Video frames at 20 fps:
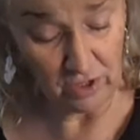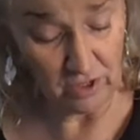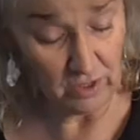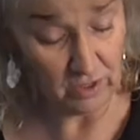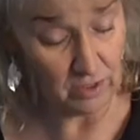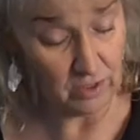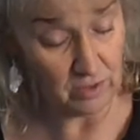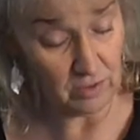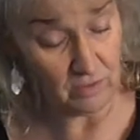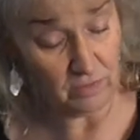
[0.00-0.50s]
our
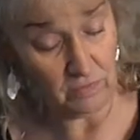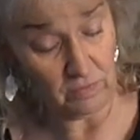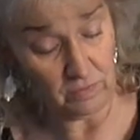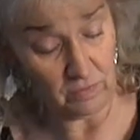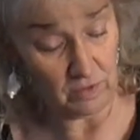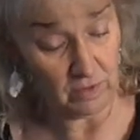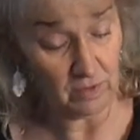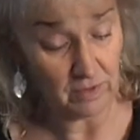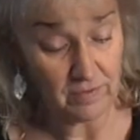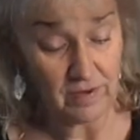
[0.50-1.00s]
hands
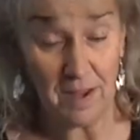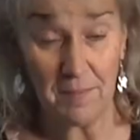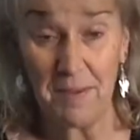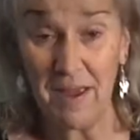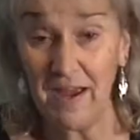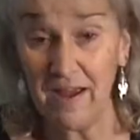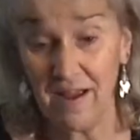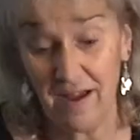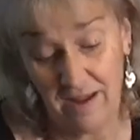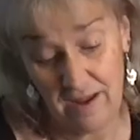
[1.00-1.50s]
and tie
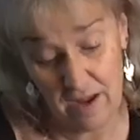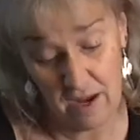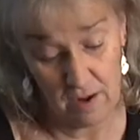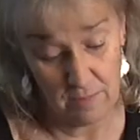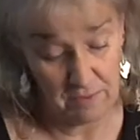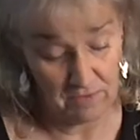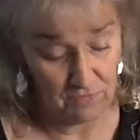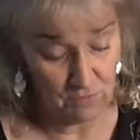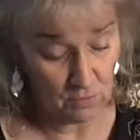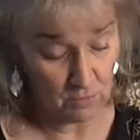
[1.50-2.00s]
back our hair
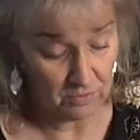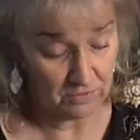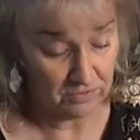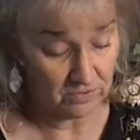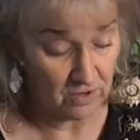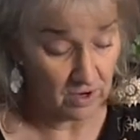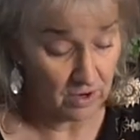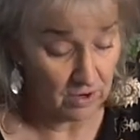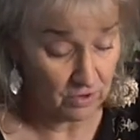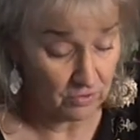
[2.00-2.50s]
before we
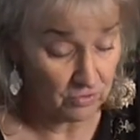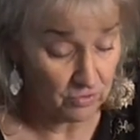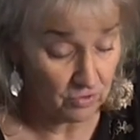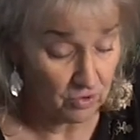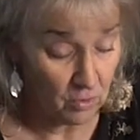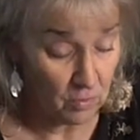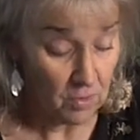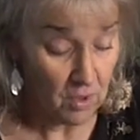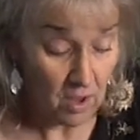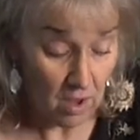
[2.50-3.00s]
started.
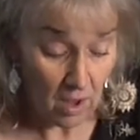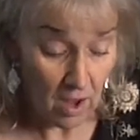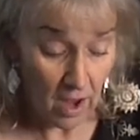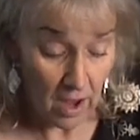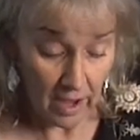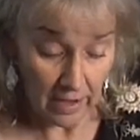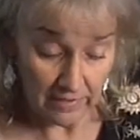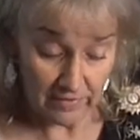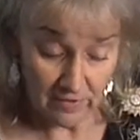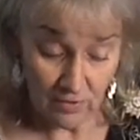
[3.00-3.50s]
So,
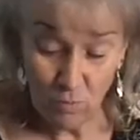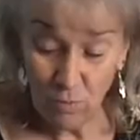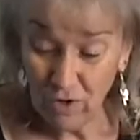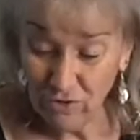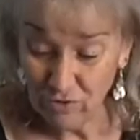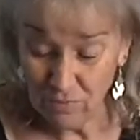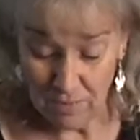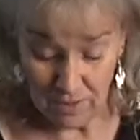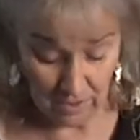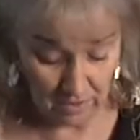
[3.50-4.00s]
I did
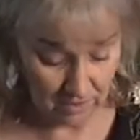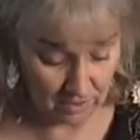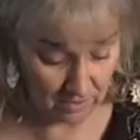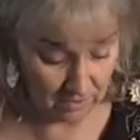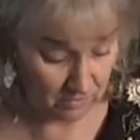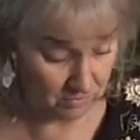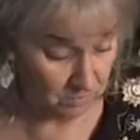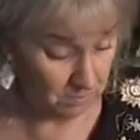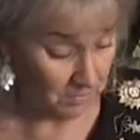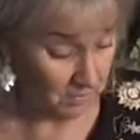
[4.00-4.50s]
wash my
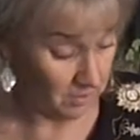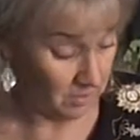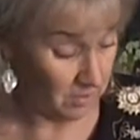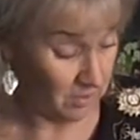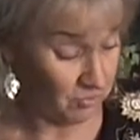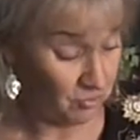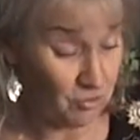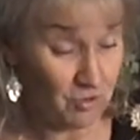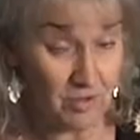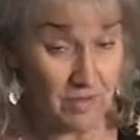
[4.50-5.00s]
hands, but
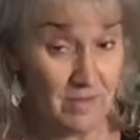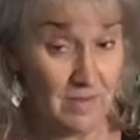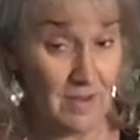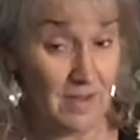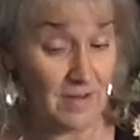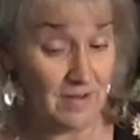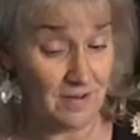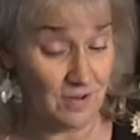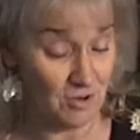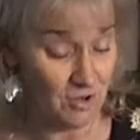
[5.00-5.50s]
as you can see,
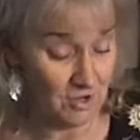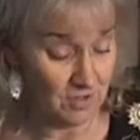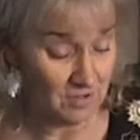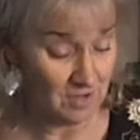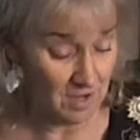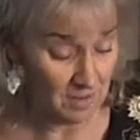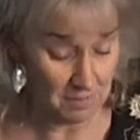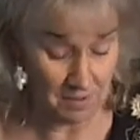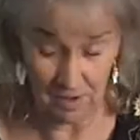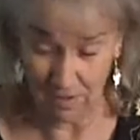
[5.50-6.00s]
I did not
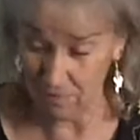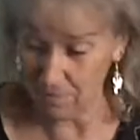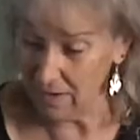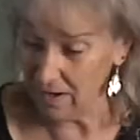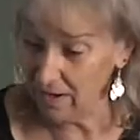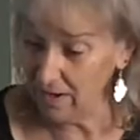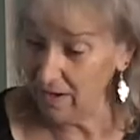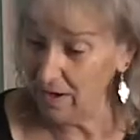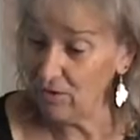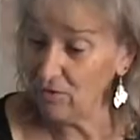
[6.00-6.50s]
tie back
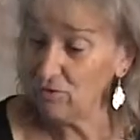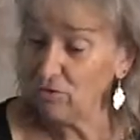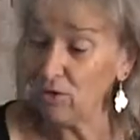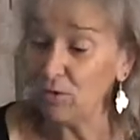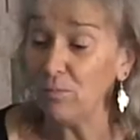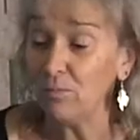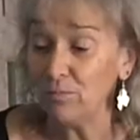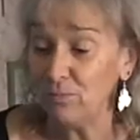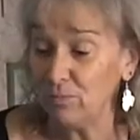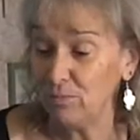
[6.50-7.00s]
my hair.
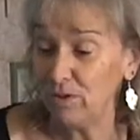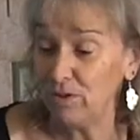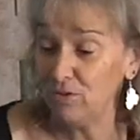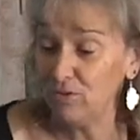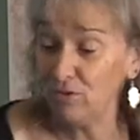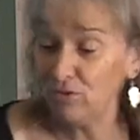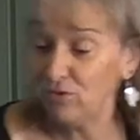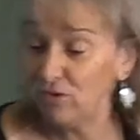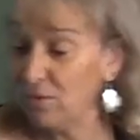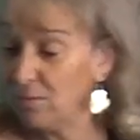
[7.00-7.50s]
So, Please don't